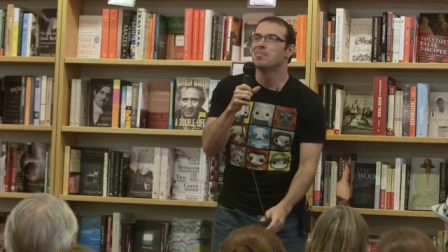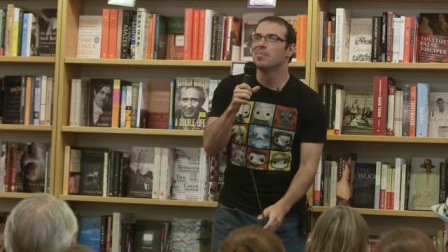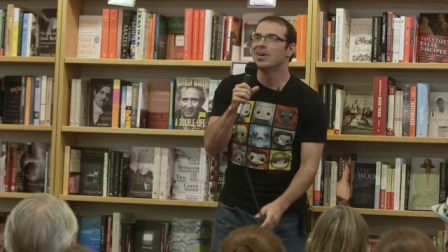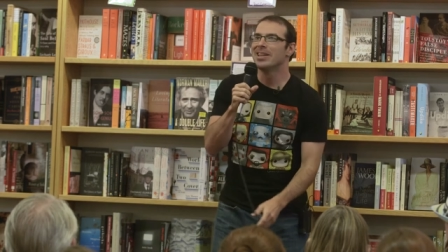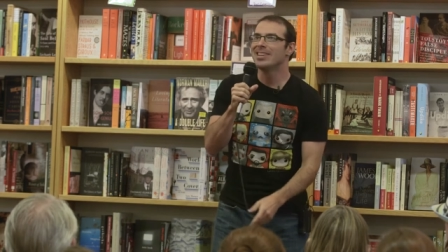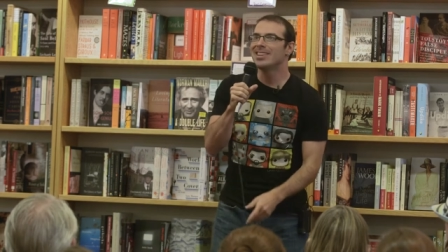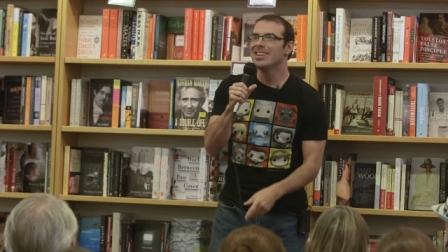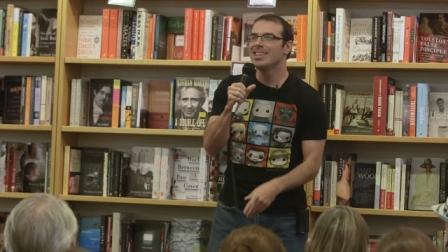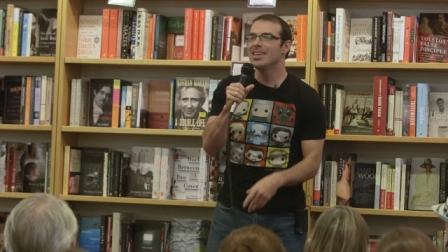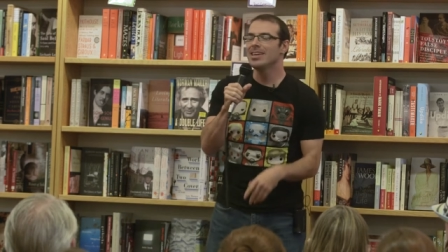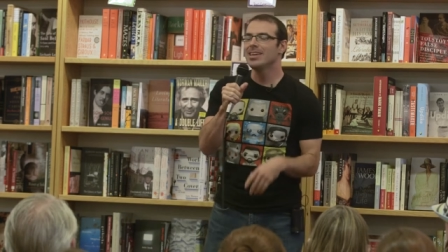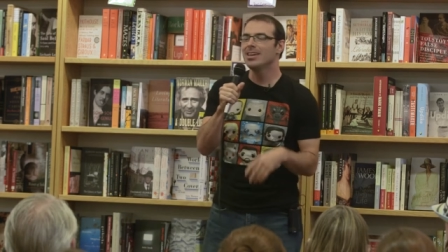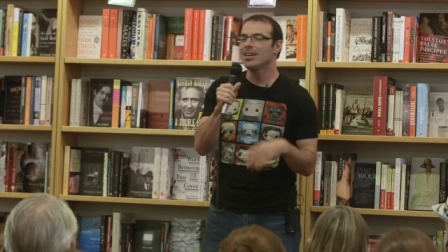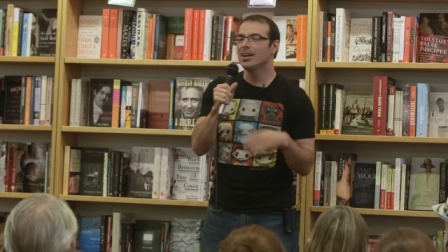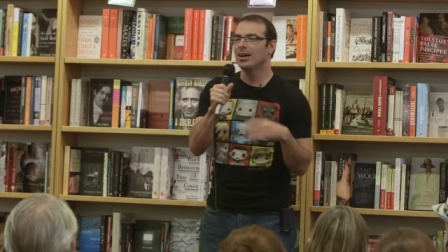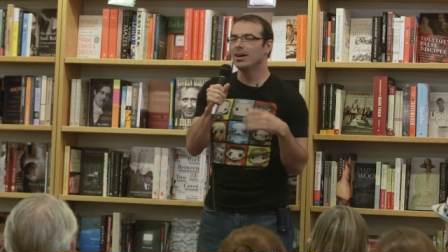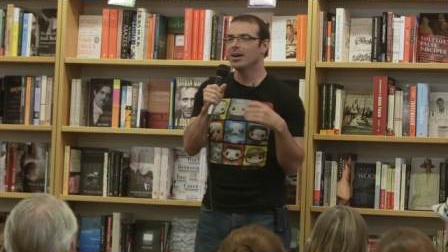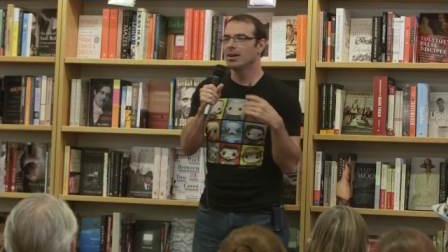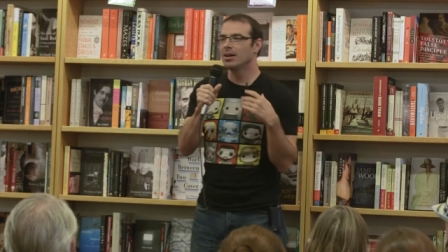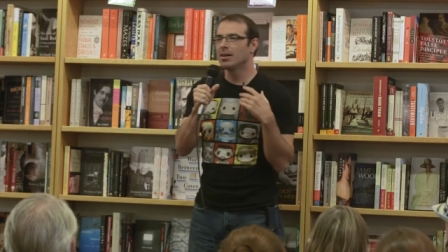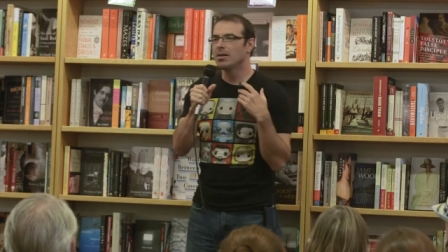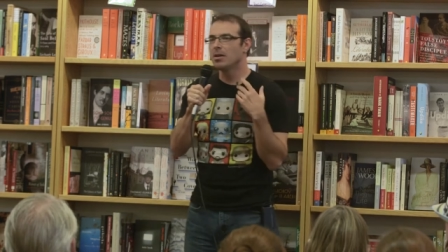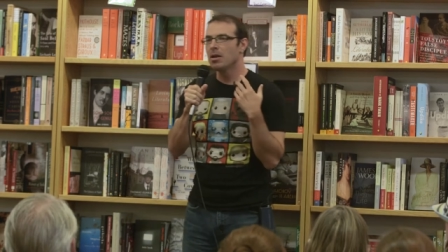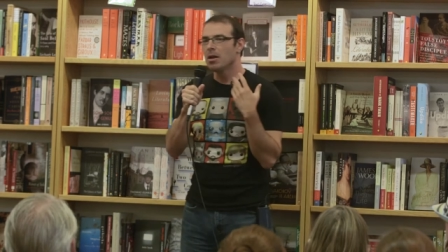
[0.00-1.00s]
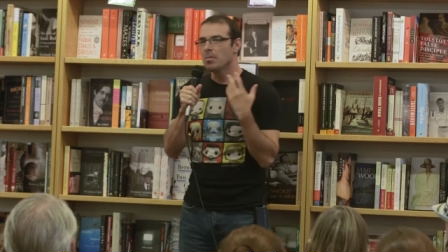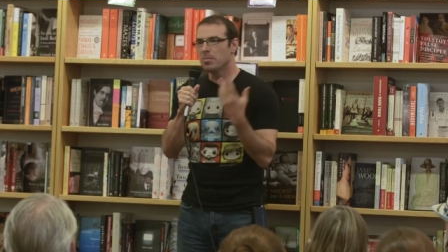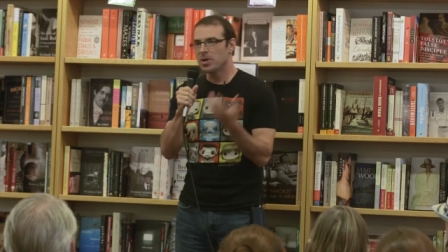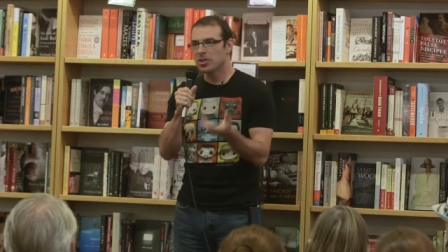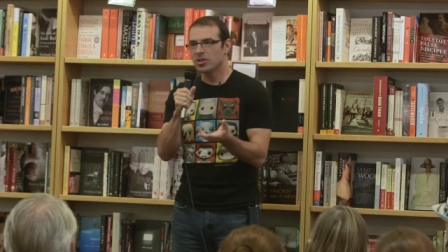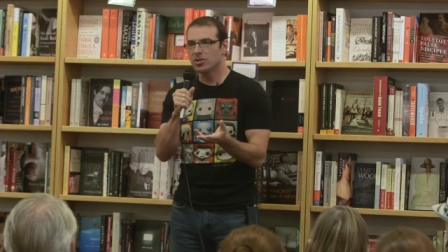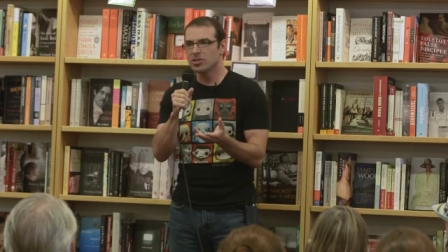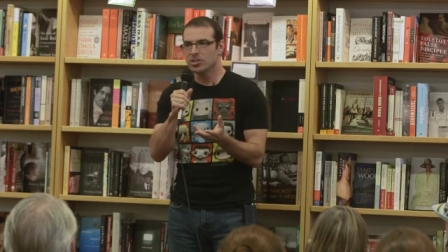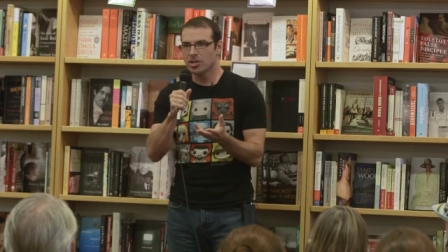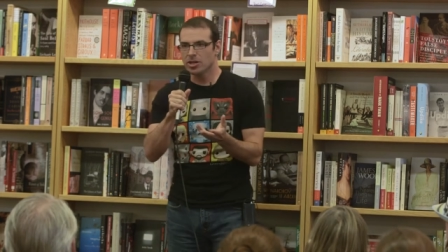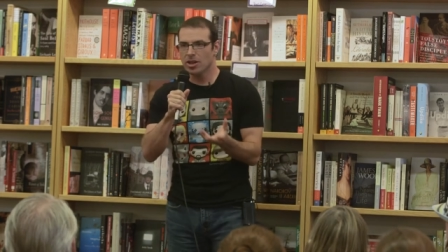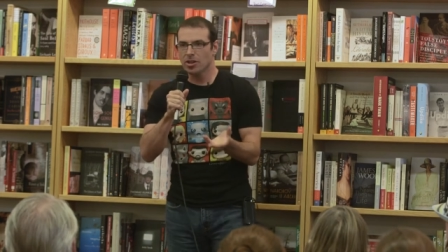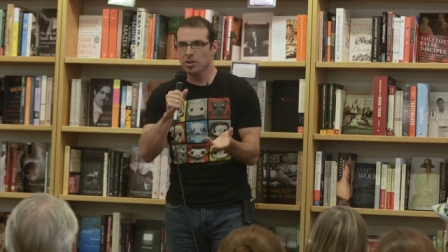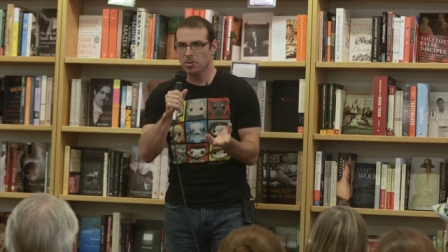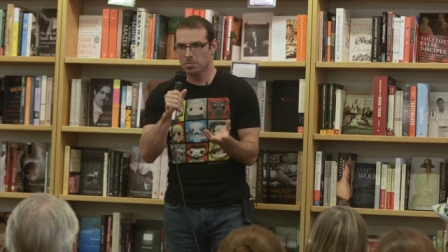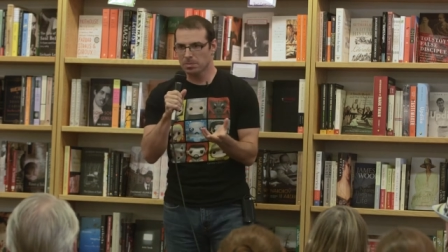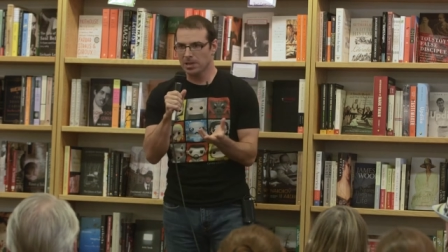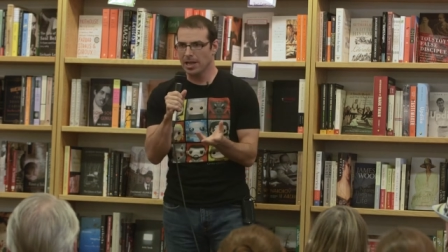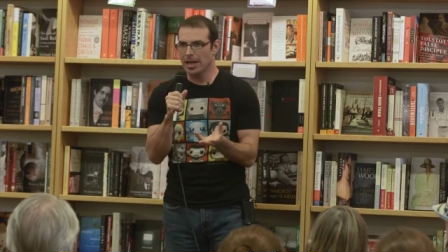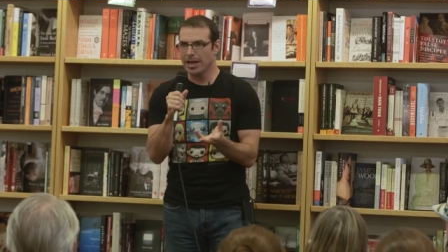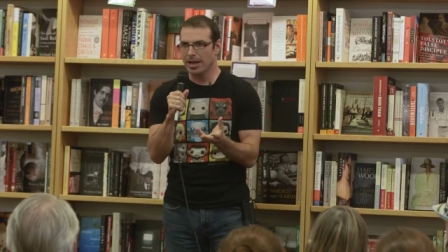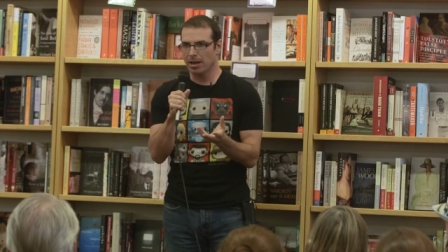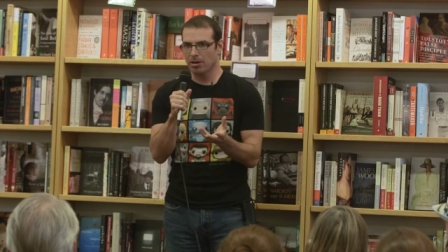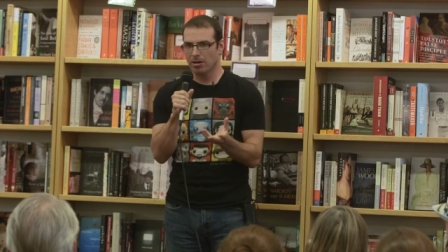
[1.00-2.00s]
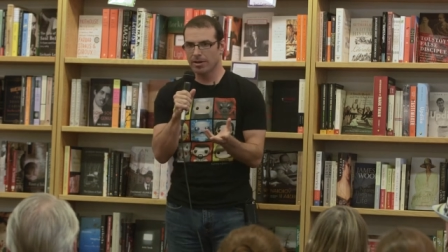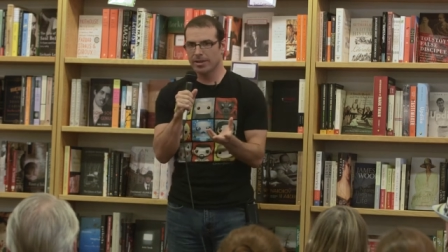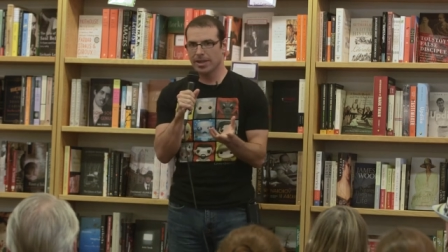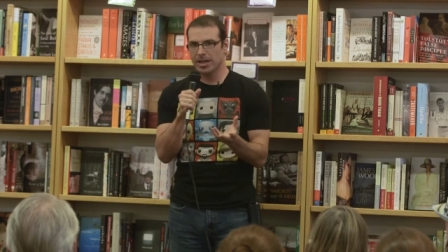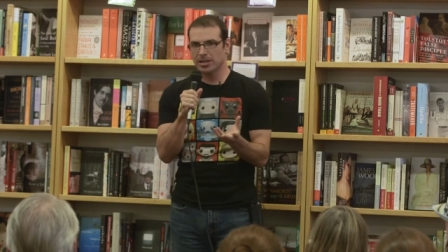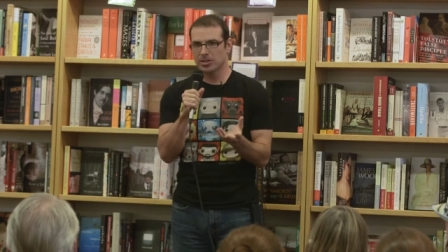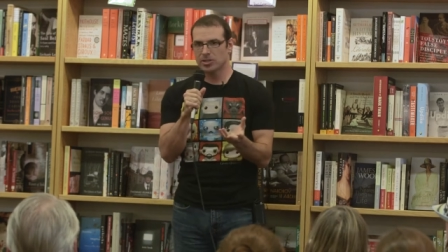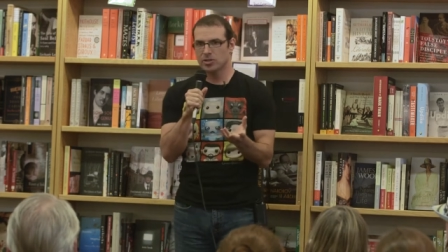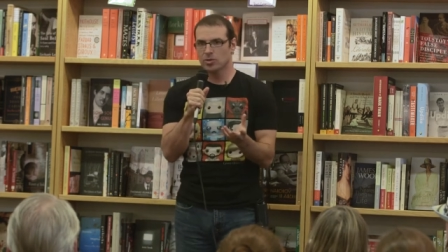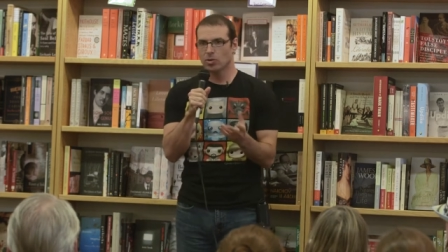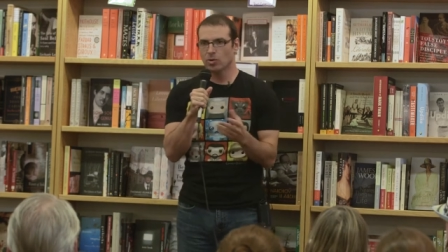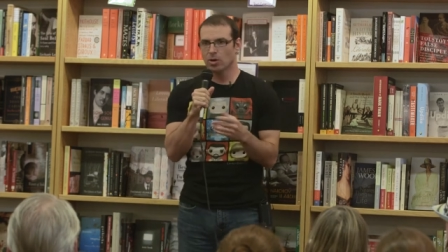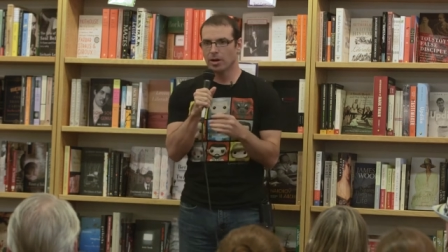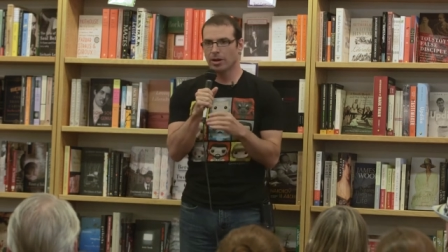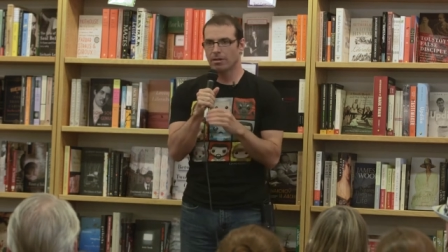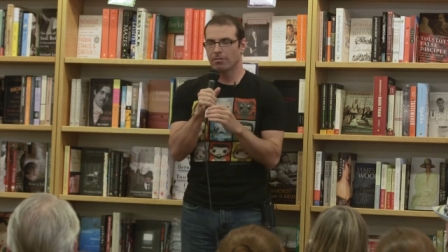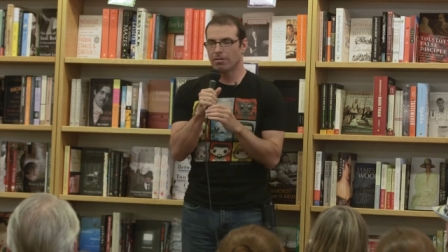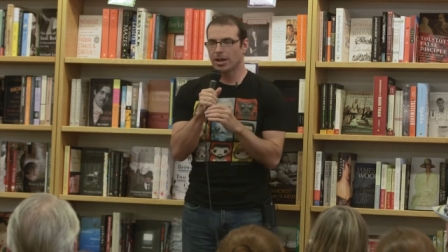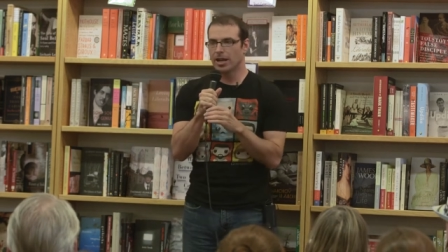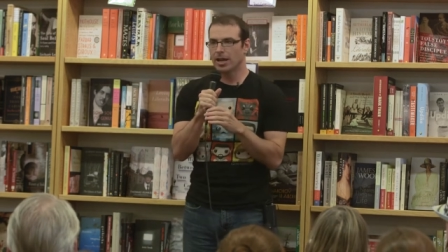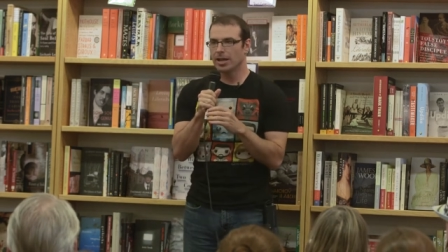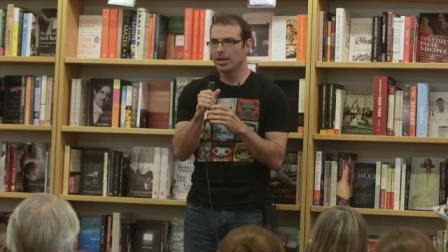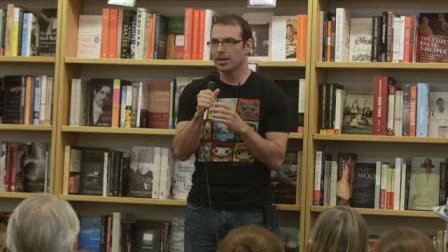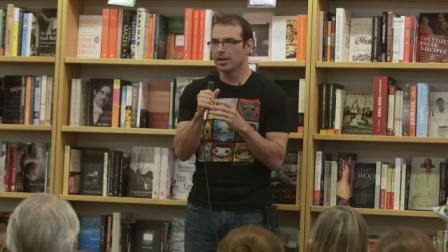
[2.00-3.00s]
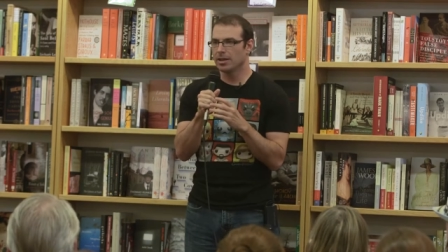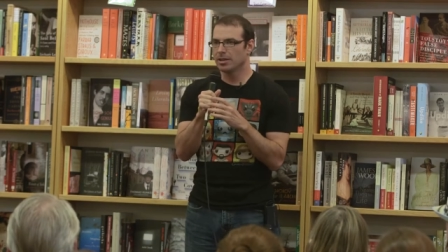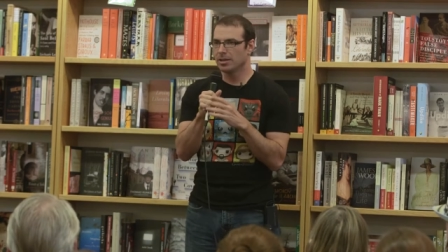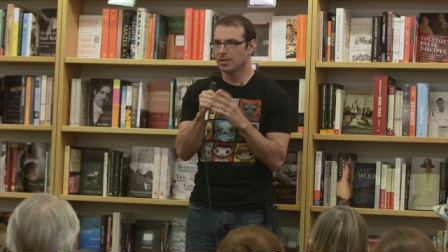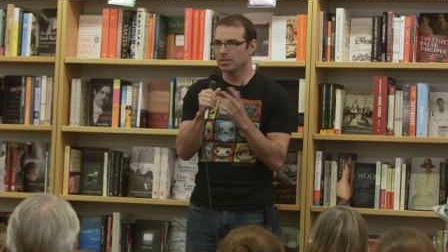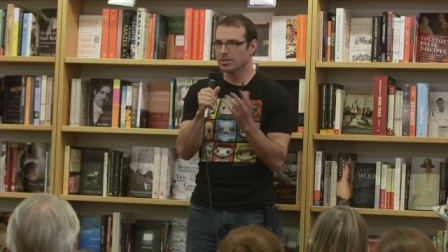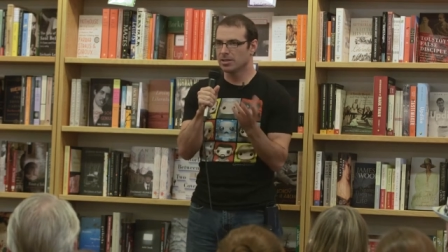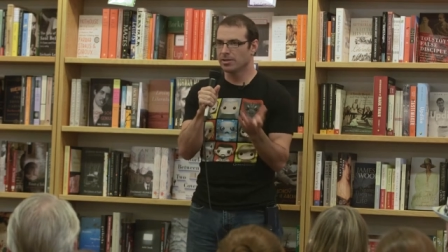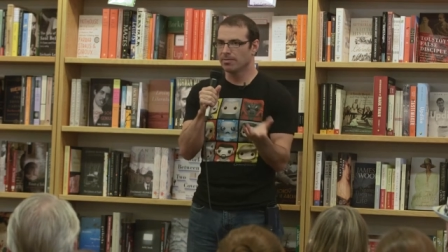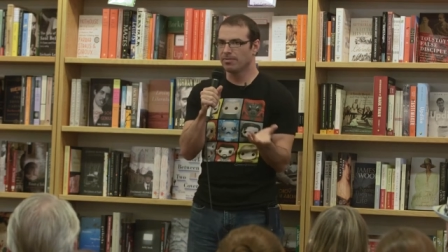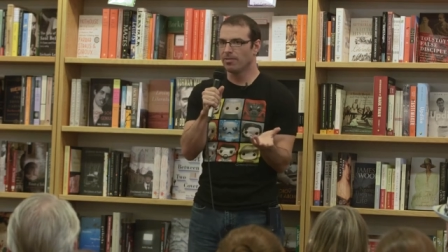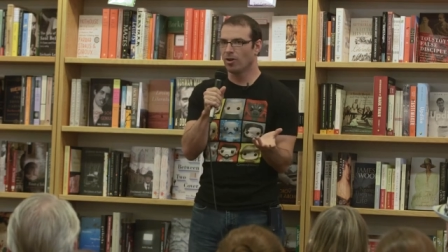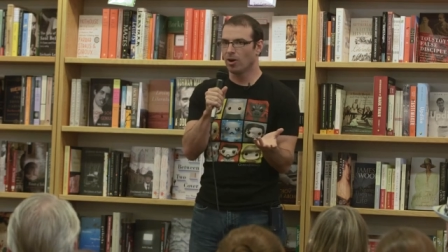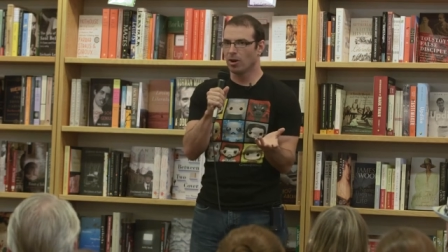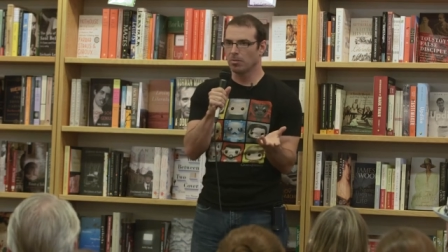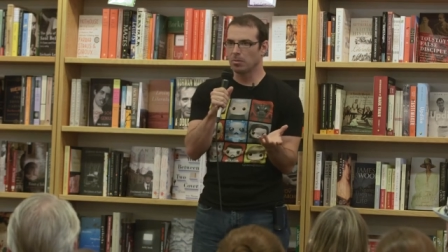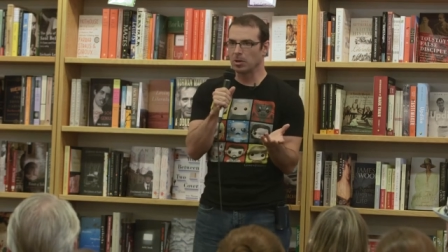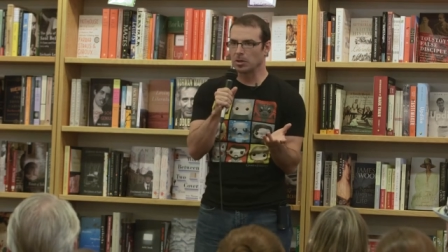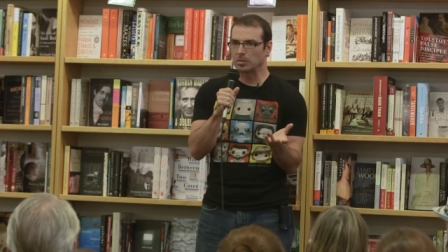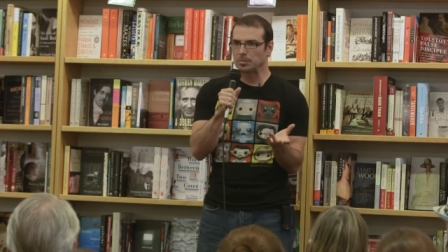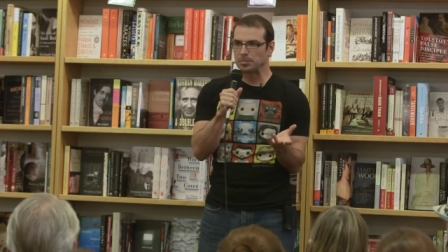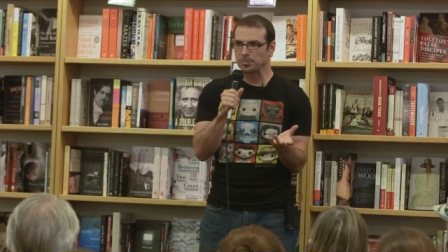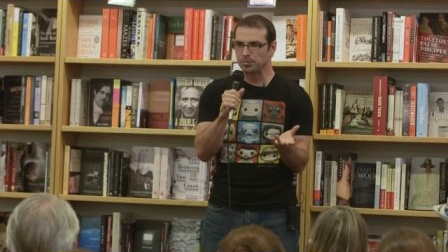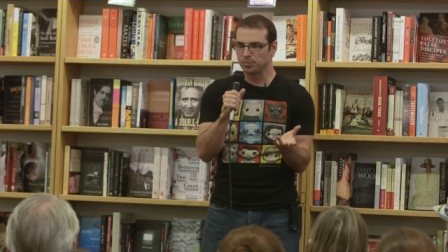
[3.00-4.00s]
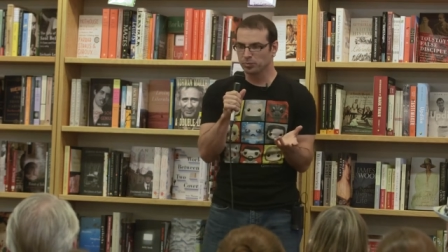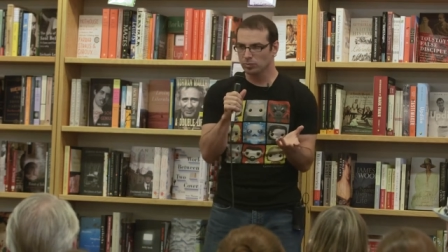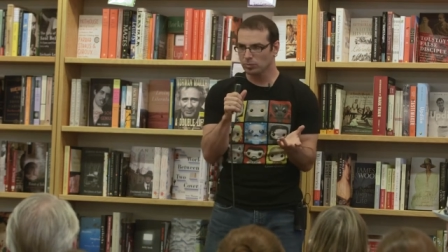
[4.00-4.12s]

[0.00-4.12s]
but, the, uh, but there's another player in that story, right? And that's the farmer.